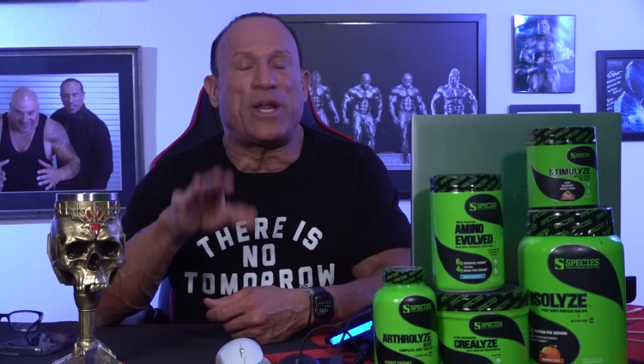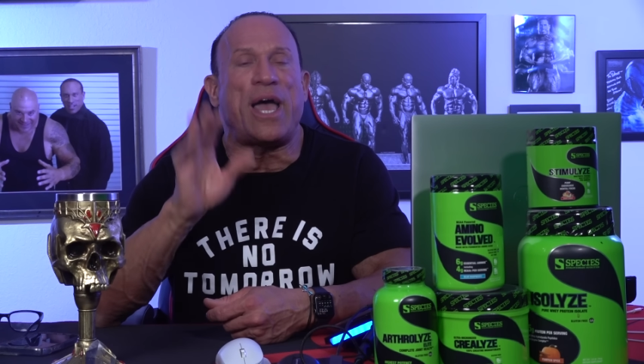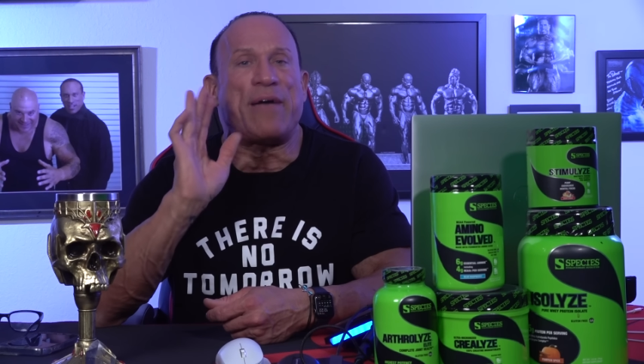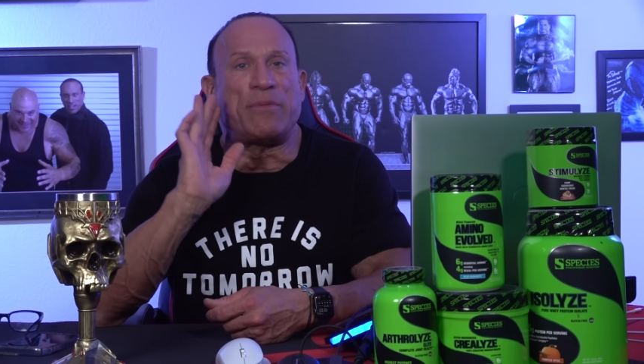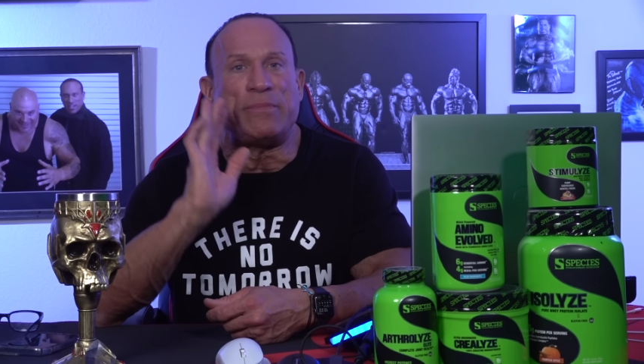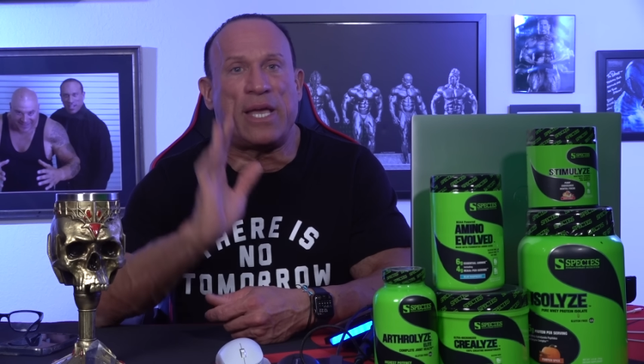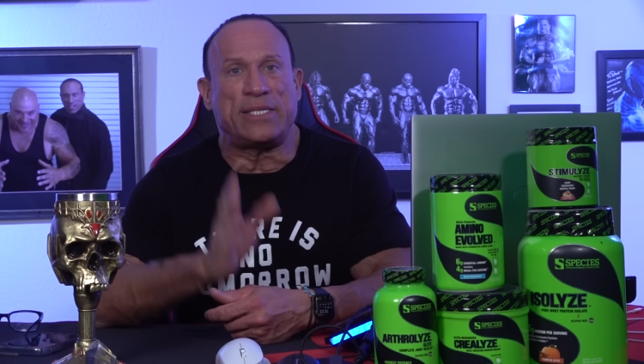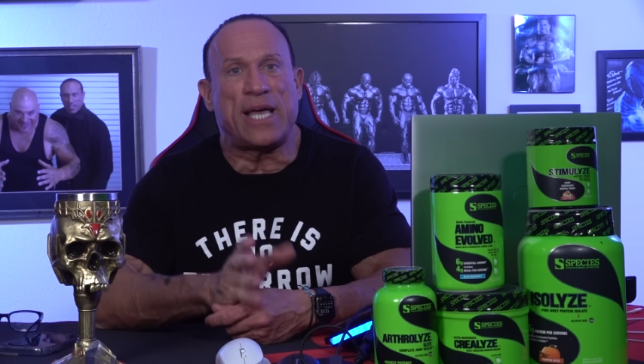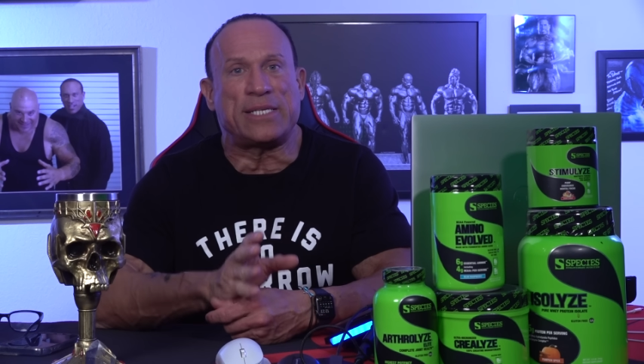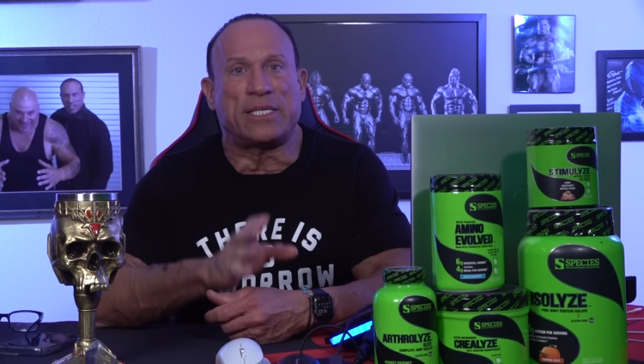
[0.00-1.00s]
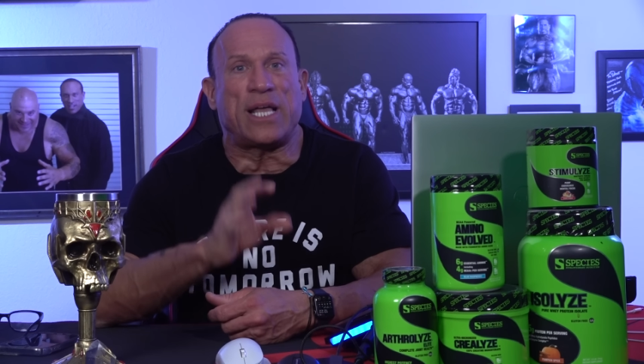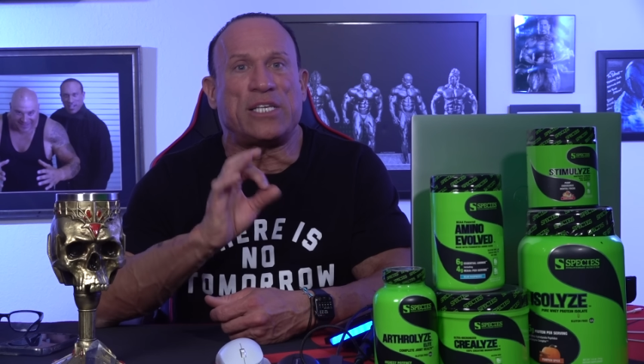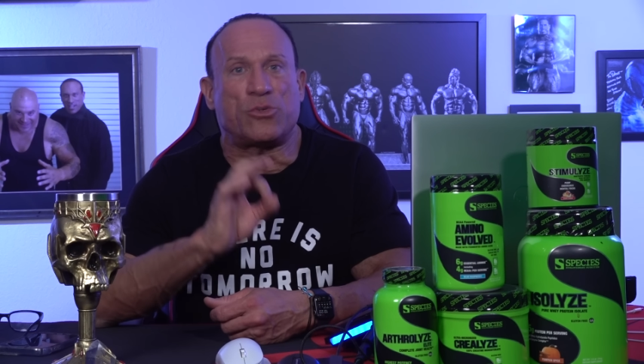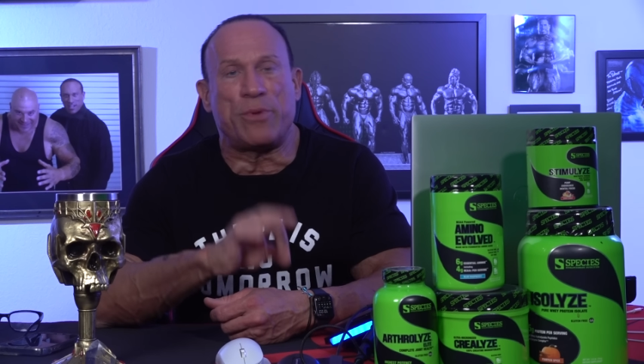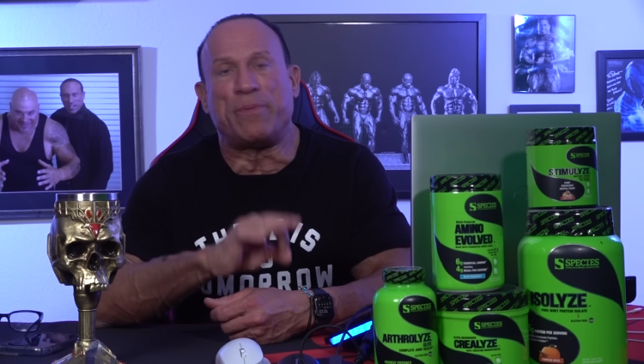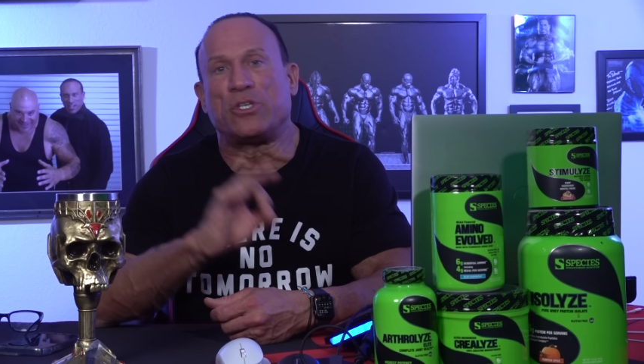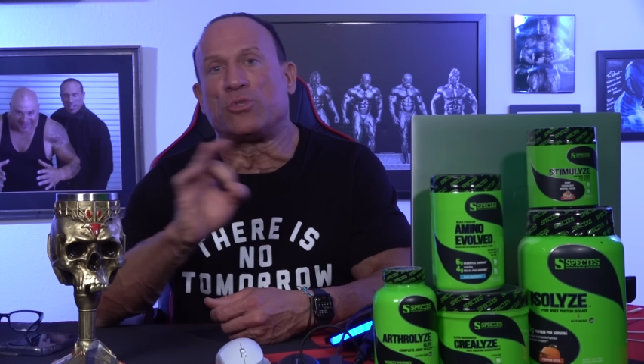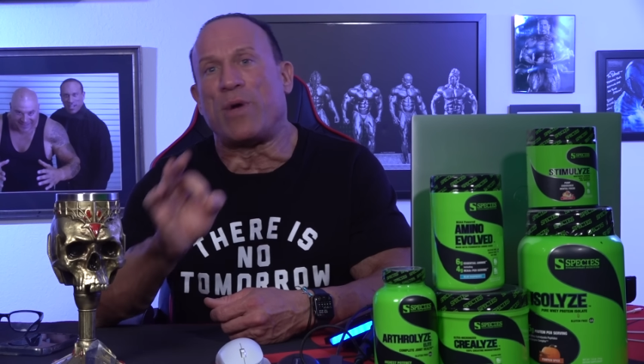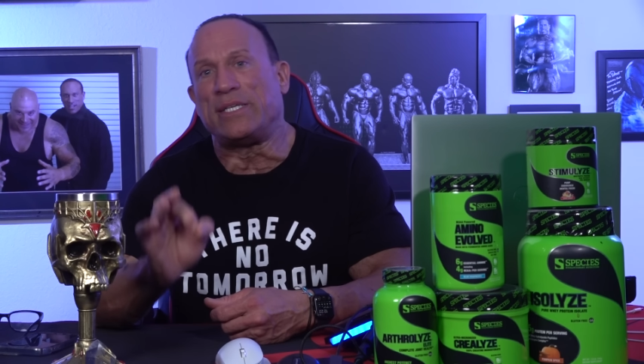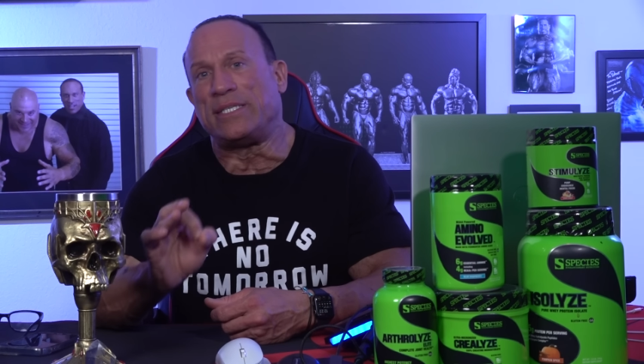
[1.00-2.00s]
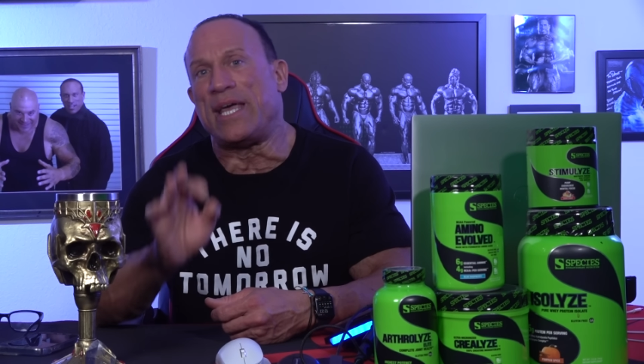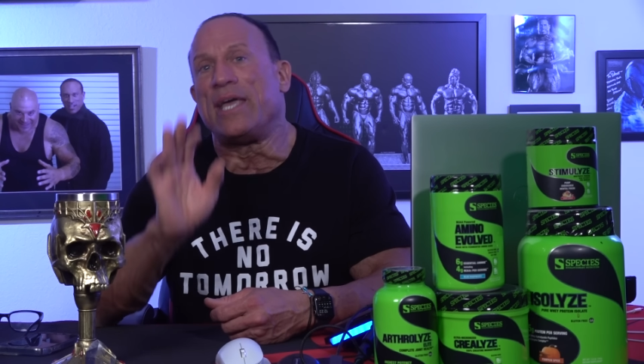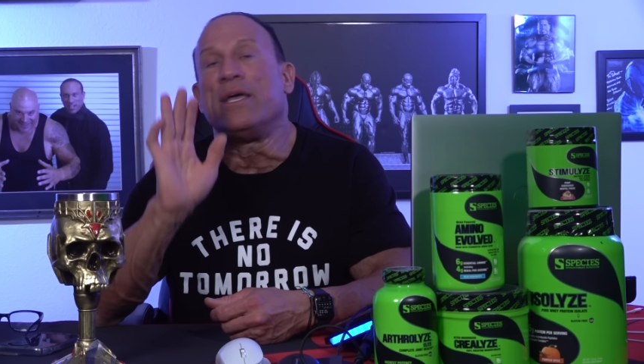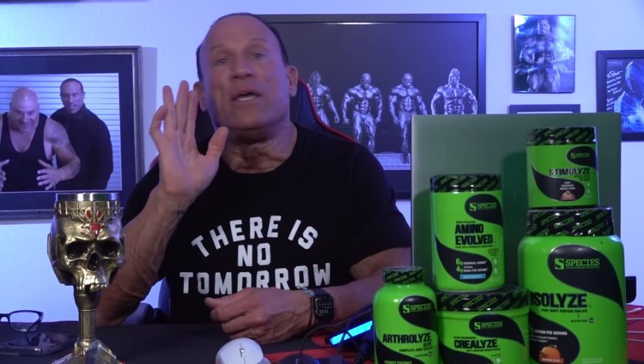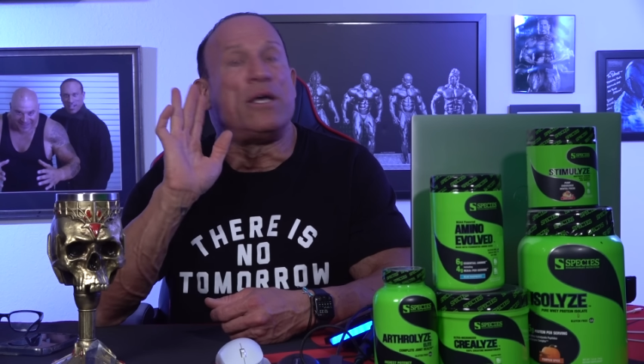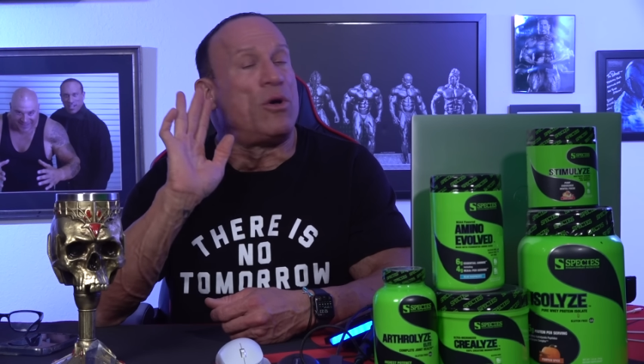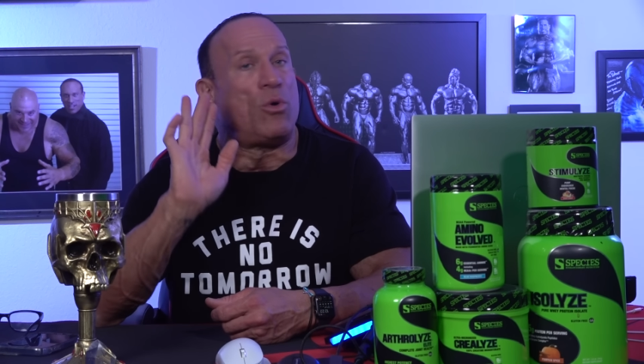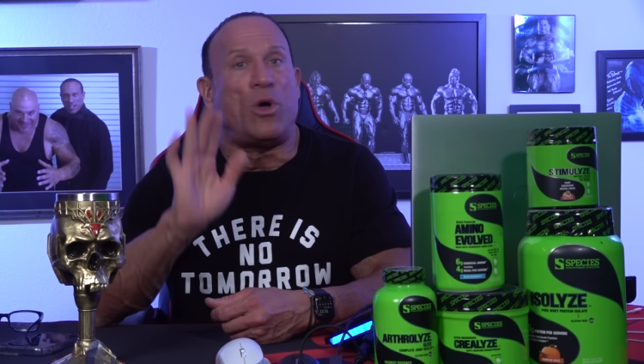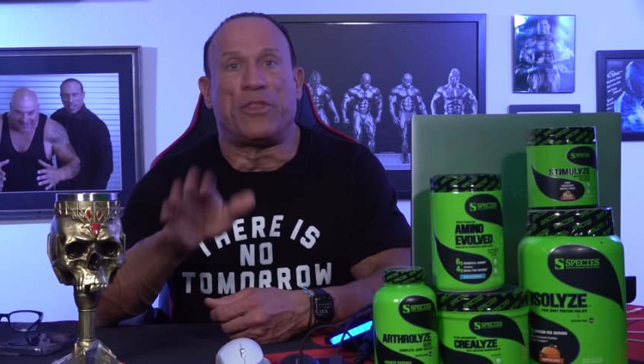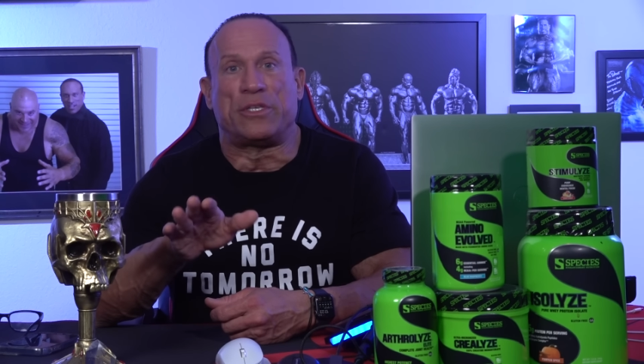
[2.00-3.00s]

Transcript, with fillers: I have them take Testalize three pills twice a day all the